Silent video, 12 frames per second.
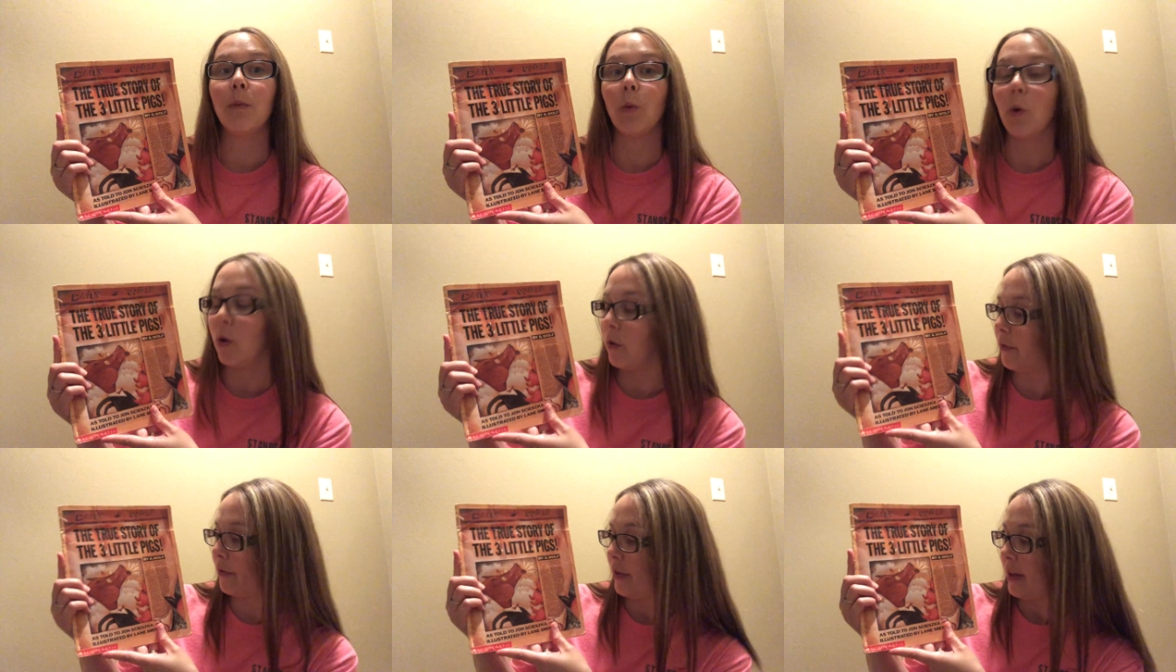
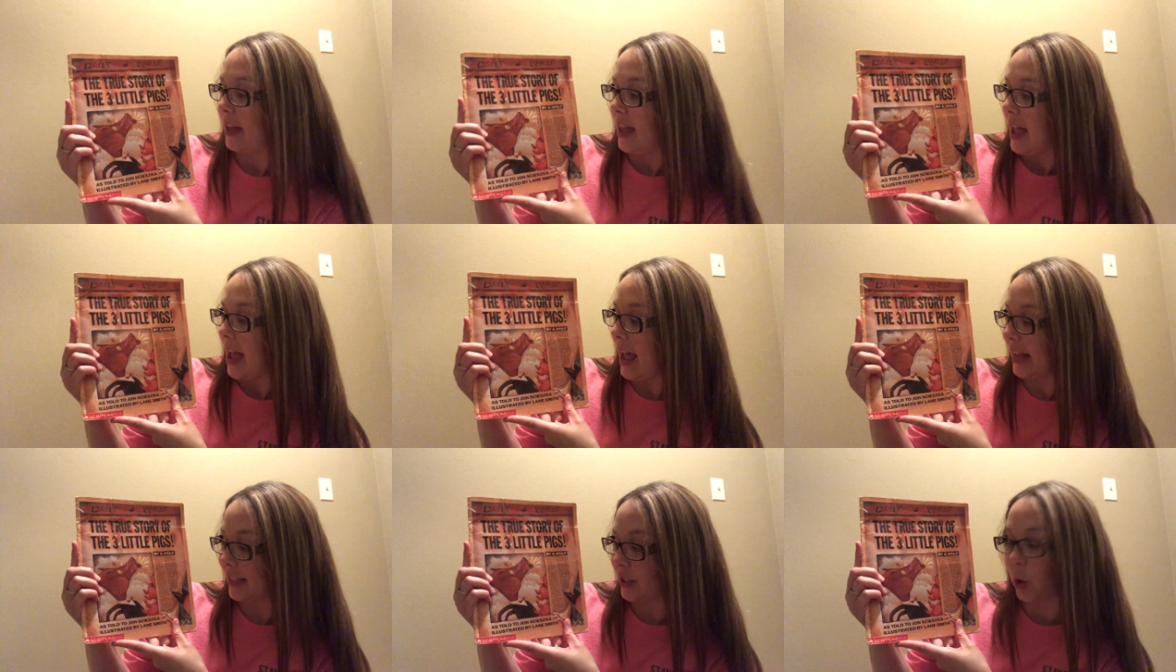Wolfe,
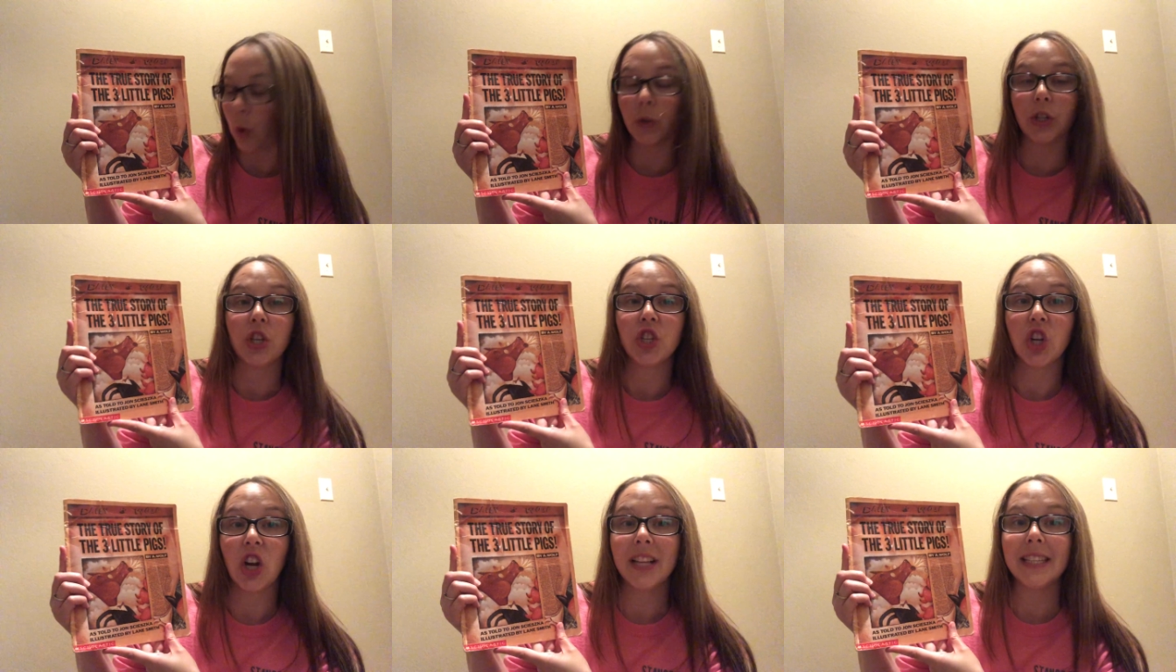as told to
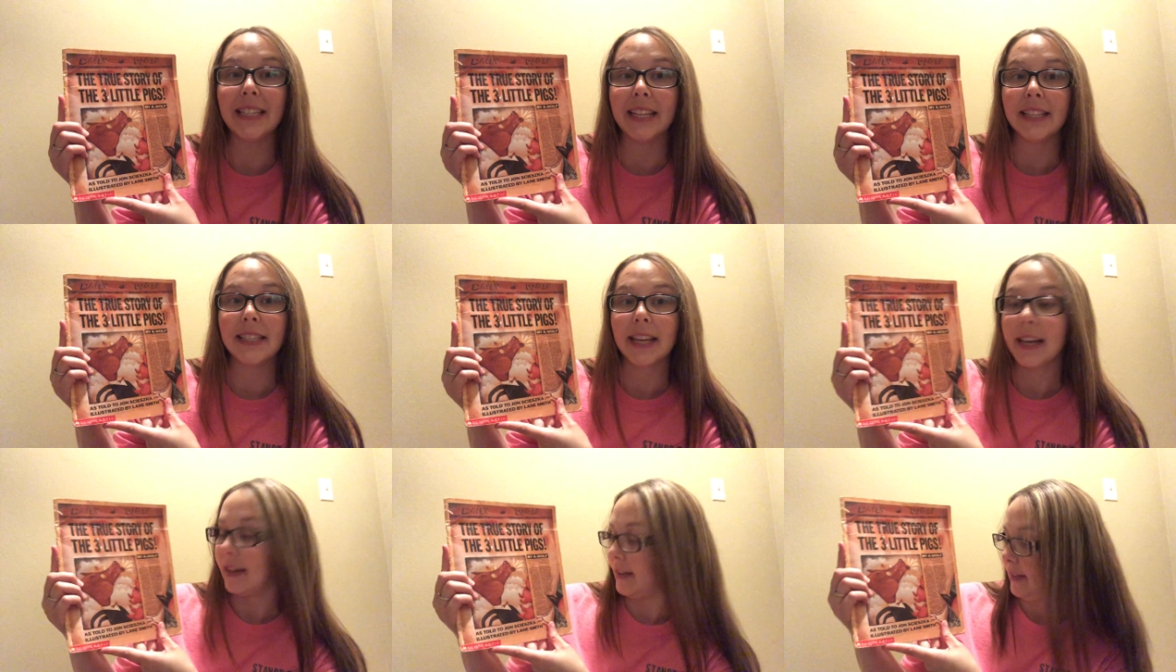Jon
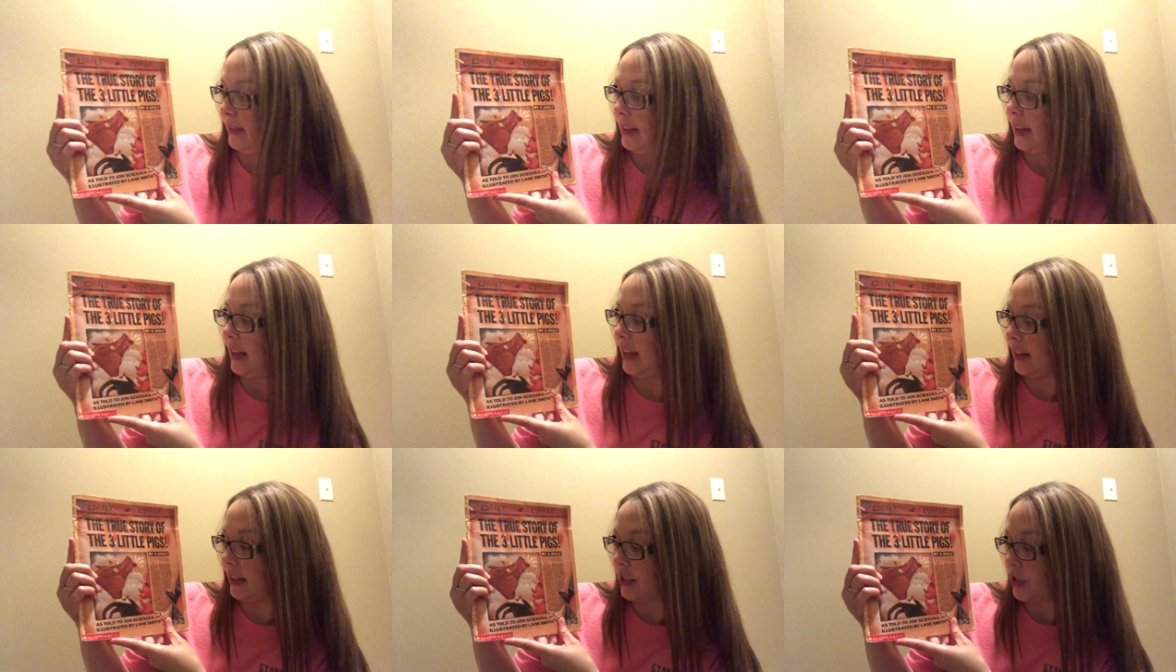Scieszka,
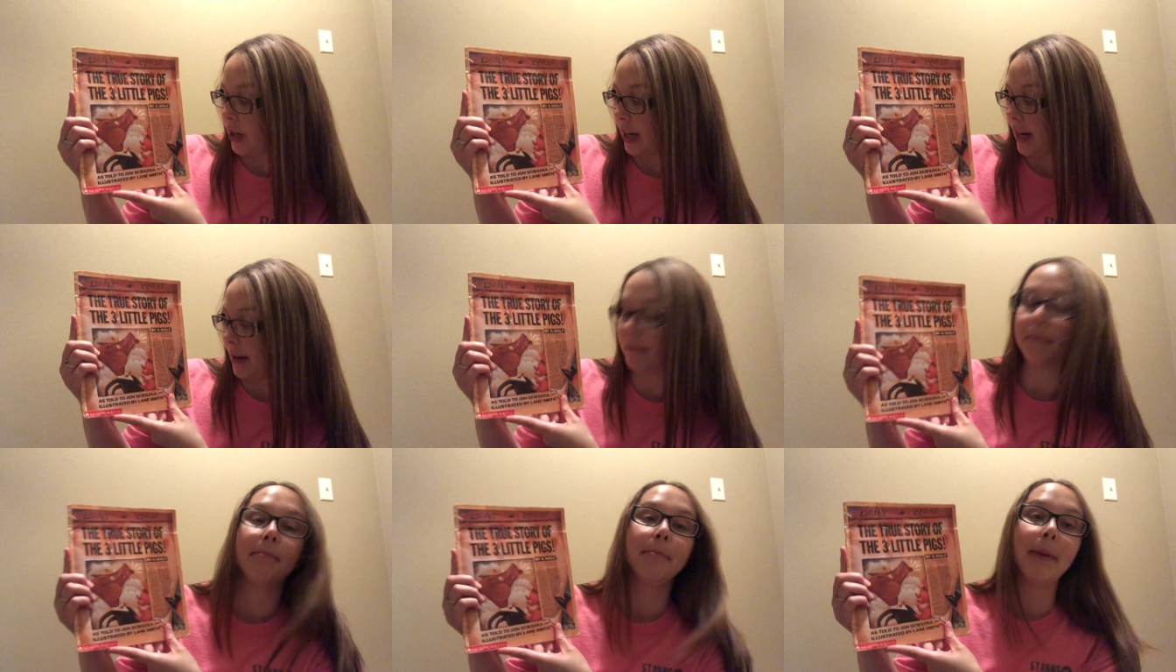illustrated
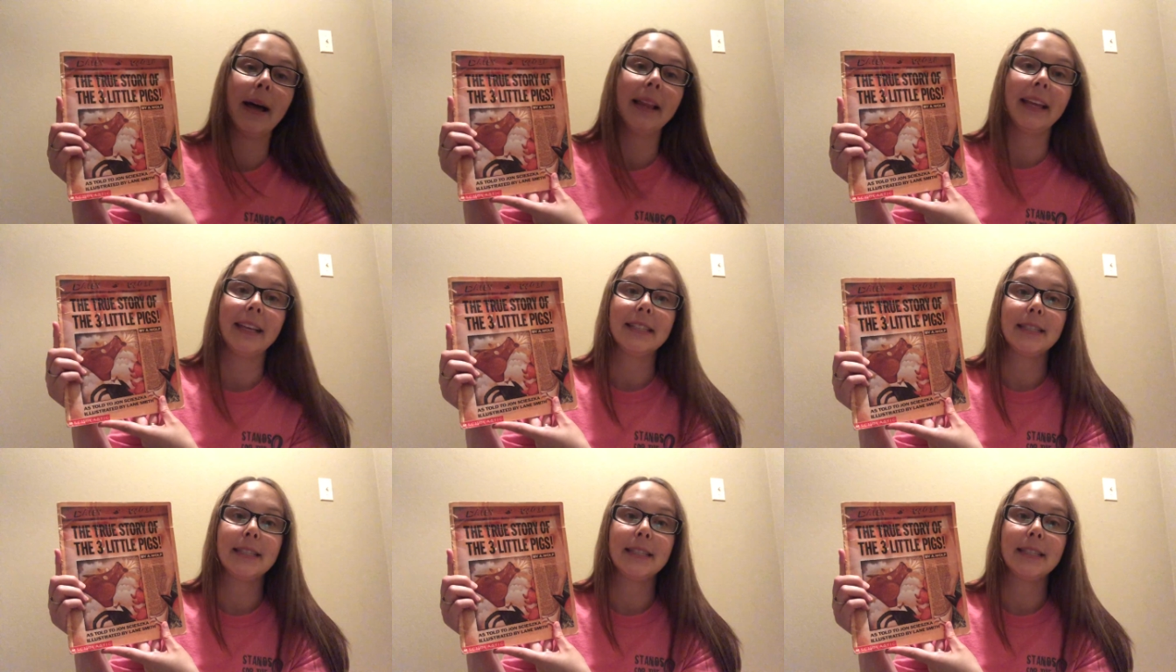by Lane